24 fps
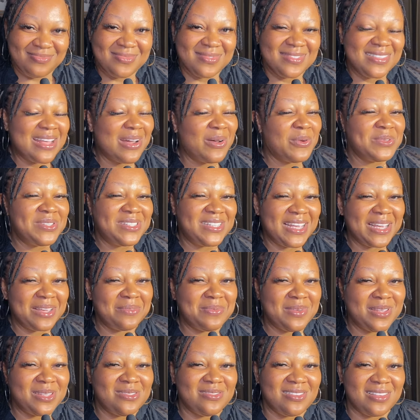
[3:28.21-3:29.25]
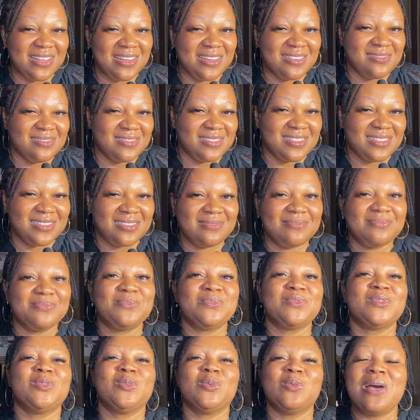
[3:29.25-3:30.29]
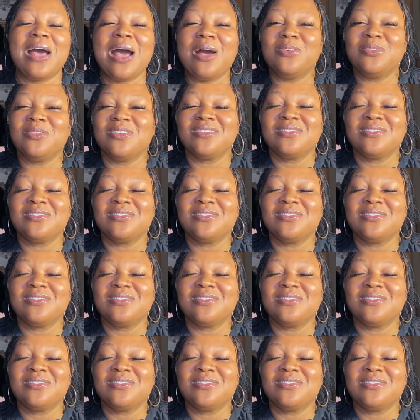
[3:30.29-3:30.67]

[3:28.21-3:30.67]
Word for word: it's always good to explore.